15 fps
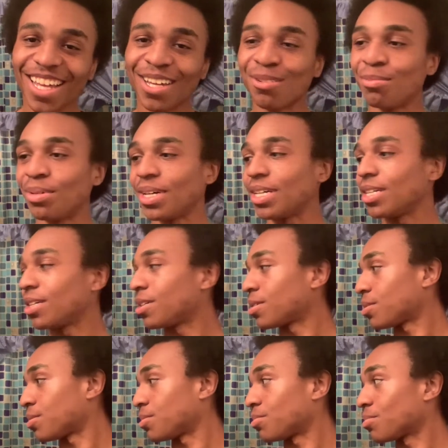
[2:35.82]
But
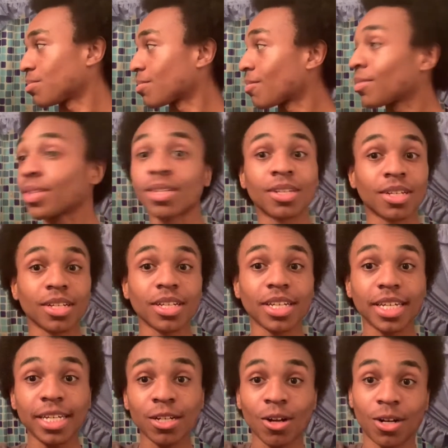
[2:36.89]

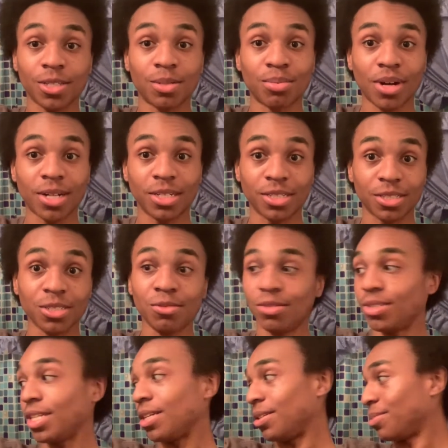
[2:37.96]
here are the products you will
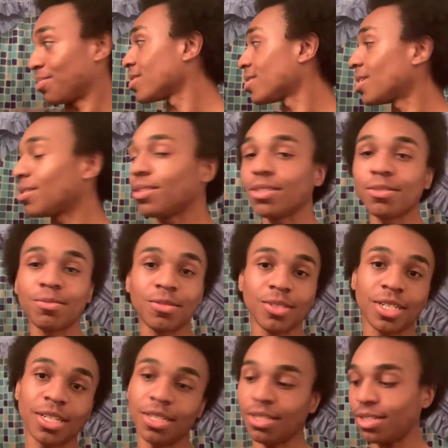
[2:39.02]
need. So you will
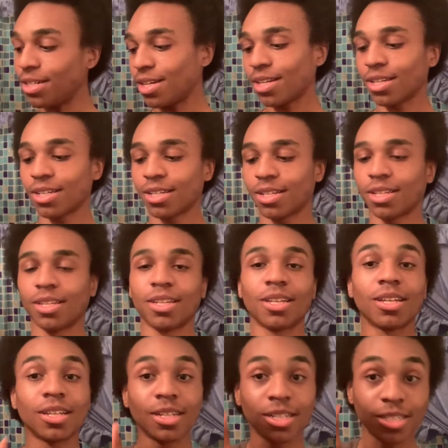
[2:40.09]
need
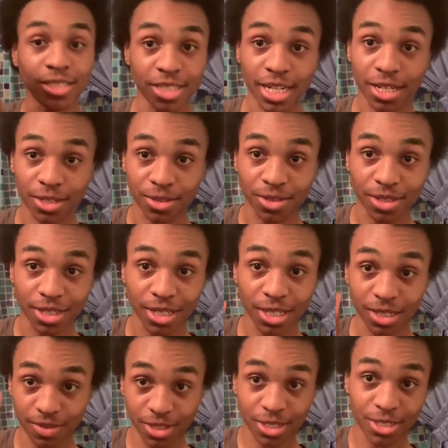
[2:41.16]
gel
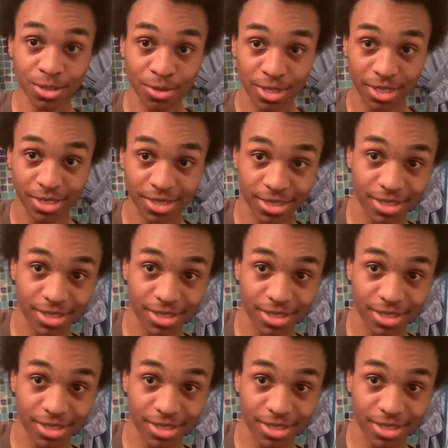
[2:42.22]
of your choice,